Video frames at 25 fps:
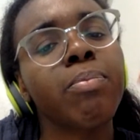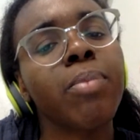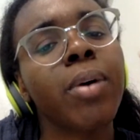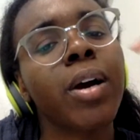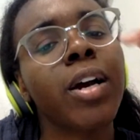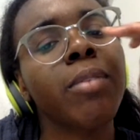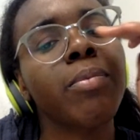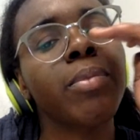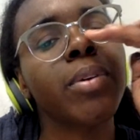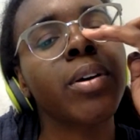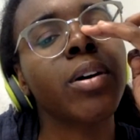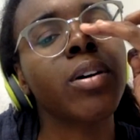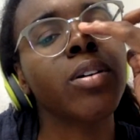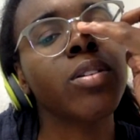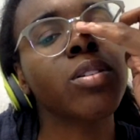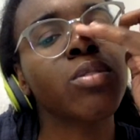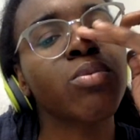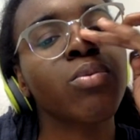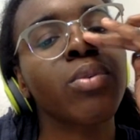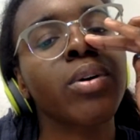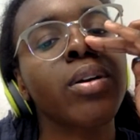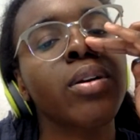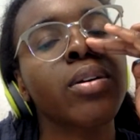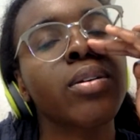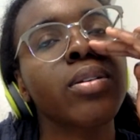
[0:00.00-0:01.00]
Part of me
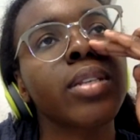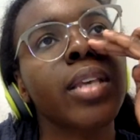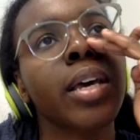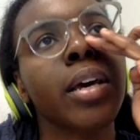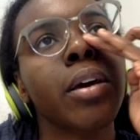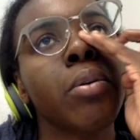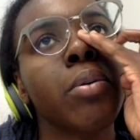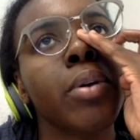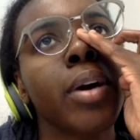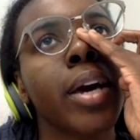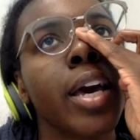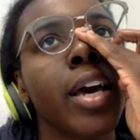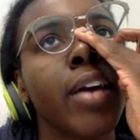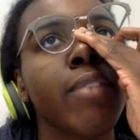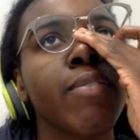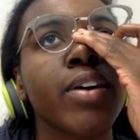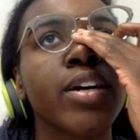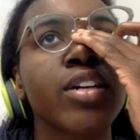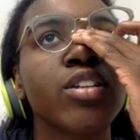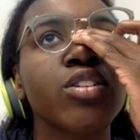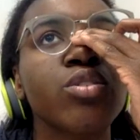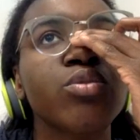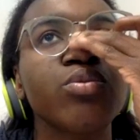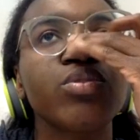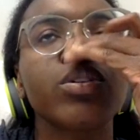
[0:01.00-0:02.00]
also wonders like, okay, if
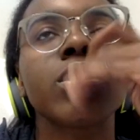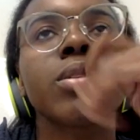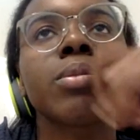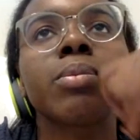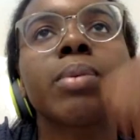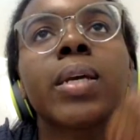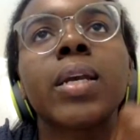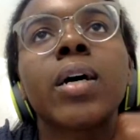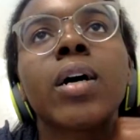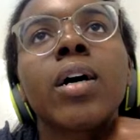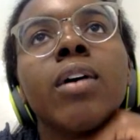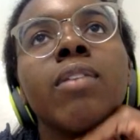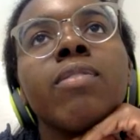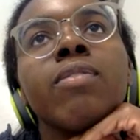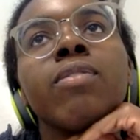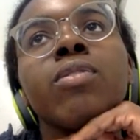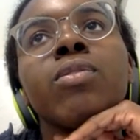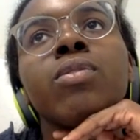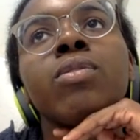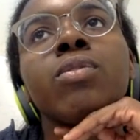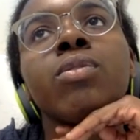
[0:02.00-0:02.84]
I do a spinoff,